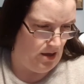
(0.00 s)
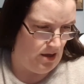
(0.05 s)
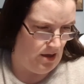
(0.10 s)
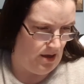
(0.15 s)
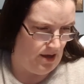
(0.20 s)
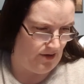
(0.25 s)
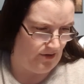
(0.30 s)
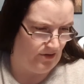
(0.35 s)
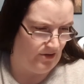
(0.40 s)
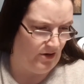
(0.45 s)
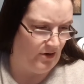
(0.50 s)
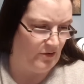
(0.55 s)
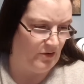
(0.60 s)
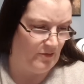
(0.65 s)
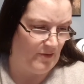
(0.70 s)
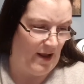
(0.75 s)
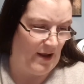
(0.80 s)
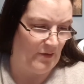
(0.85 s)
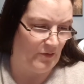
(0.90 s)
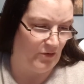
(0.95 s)

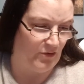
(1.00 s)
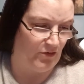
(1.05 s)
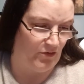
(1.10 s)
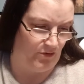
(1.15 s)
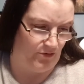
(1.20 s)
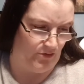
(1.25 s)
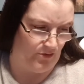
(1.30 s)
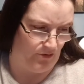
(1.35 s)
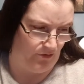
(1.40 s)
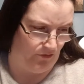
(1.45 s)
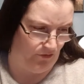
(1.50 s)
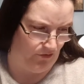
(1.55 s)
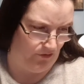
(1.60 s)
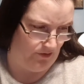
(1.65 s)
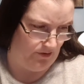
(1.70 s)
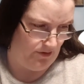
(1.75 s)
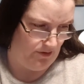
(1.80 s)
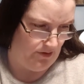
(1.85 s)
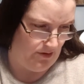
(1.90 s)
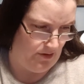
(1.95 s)
Exclusive house socks.
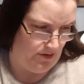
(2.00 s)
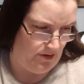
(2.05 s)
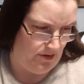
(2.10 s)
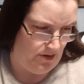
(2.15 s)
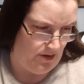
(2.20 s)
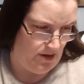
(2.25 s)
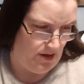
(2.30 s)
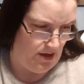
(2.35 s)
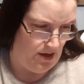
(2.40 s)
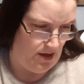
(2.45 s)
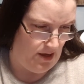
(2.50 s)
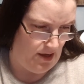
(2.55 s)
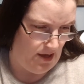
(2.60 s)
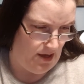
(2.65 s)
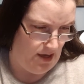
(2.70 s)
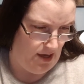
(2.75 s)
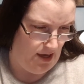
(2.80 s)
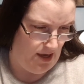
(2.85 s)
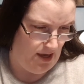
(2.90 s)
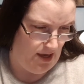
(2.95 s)

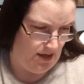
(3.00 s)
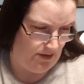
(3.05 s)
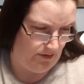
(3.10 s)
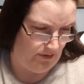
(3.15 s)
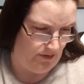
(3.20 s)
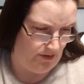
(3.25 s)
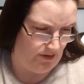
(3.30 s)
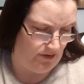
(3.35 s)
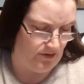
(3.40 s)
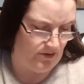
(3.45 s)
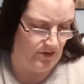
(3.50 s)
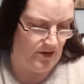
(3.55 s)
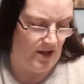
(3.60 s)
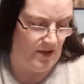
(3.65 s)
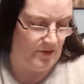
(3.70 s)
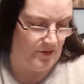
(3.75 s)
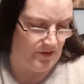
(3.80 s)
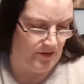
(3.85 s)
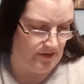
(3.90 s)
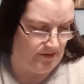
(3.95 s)
And
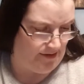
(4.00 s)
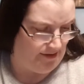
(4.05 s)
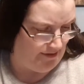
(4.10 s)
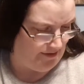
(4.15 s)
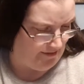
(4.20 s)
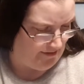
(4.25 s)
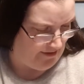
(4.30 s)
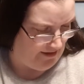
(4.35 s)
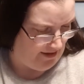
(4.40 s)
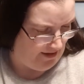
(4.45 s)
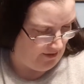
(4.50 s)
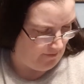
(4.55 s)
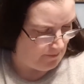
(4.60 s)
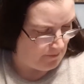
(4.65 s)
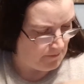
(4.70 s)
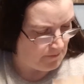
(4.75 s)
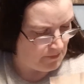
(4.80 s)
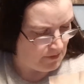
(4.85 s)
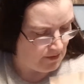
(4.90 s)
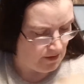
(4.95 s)
then the tea.
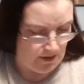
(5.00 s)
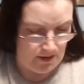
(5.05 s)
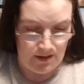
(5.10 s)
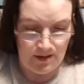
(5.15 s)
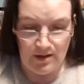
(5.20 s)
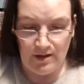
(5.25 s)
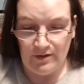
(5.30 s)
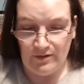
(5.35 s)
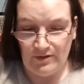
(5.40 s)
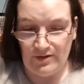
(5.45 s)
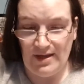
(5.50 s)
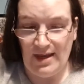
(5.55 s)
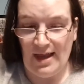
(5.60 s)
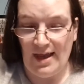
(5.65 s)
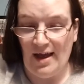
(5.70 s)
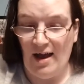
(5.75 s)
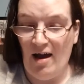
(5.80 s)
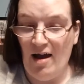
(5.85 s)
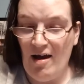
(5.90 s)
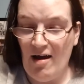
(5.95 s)
So
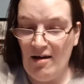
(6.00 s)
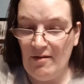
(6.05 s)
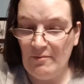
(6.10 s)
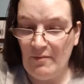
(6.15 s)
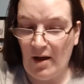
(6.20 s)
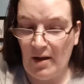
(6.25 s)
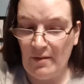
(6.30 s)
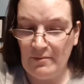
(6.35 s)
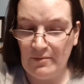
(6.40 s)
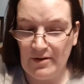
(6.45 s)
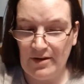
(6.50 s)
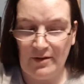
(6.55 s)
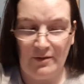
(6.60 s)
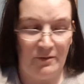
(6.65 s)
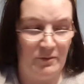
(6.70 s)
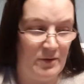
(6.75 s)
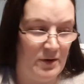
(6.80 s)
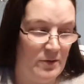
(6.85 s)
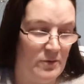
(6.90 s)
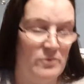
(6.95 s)
yeah, I
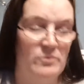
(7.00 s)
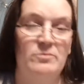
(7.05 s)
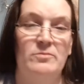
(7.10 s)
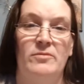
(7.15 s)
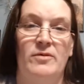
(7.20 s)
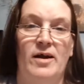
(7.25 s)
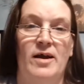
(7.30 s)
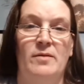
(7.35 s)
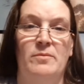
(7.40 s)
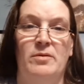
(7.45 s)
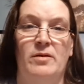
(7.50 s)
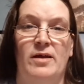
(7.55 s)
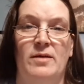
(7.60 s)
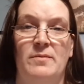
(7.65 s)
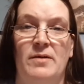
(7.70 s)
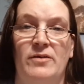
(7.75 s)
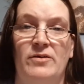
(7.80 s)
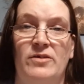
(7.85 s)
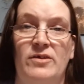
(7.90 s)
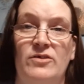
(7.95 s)
will write a polite
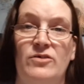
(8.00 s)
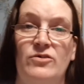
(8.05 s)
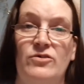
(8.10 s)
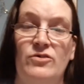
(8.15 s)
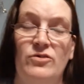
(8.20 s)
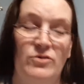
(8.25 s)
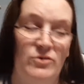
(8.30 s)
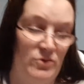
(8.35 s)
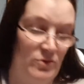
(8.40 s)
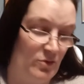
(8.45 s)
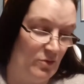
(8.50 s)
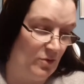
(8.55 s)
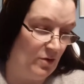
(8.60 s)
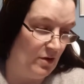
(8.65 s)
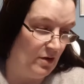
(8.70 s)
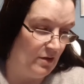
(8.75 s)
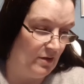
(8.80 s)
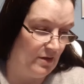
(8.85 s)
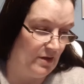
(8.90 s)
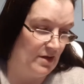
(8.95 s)
message to
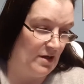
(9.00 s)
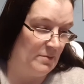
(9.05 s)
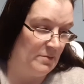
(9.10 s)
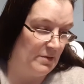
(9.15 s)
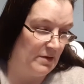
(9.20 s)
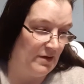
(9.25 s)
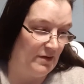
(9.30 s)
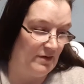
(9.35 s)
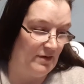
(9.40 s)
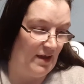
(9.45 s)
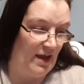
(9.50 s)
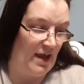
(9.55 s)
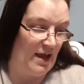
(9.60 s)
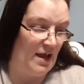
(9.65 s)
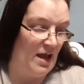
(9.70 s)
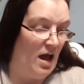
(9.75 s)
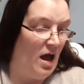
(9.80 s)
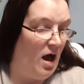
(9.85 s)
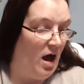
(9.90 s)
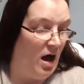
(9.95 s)
the company
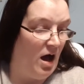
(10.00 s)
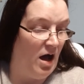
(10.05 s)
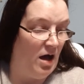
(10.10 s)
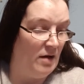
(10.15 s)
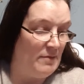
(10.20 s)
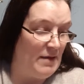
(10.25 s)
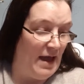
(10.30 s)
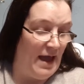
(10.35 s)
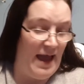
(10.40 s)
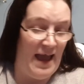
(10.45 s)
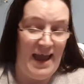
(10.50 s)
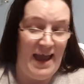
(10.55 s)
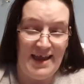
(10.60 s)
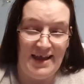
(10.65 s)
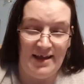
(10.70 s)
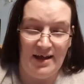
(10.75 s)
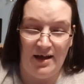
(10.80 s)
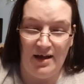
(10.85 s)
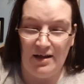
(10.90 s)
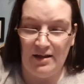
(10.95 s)
saying,
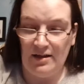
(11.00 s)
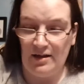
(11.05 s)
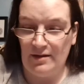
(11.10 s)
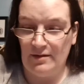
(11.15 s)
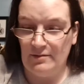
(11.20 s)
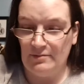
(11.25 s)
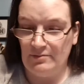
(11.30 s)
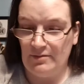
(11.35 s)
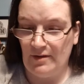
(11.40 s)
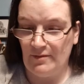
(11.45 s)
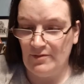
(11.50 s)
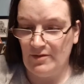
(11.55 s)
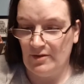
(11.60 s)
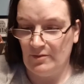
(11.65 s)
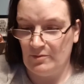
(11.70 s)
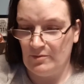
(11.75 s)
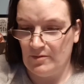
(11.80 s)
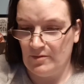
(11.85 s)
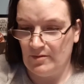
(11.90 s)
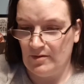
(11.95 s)
hey, I love your
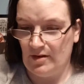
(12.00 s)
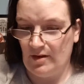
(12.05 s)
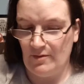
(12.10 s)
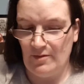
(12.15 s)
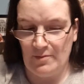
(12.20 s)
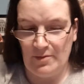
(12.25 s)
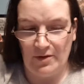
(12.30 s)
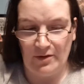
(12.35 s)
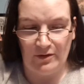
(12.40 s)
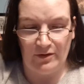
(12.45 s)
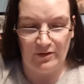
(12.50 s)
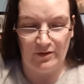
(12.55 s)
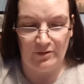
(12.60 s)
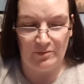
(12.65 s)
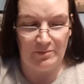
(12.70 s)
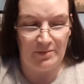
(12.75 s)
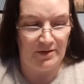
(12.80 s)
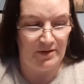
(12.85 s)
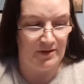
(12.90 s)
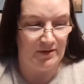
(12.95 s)
boxes,
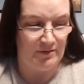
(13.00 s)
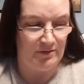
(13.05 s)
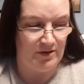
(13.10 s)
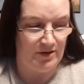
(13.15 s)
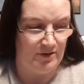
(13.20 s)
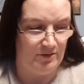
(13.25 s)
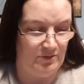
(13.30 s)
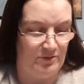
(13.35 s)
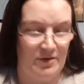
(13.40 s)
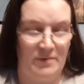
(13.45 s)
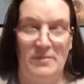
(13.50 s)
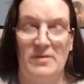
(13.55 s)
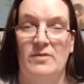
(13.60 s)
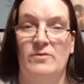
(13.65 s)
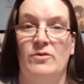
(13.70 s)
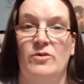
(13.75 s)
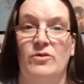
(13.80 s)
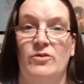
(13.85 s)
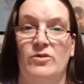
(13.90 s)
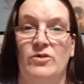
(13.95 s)
but you sent me the
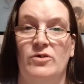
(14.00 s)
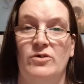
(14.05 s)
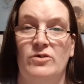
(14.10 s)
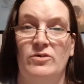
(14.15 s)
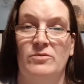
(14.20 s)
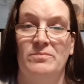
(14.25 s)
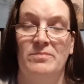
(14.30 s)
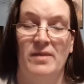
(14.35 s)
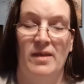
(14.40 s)
wrong socks.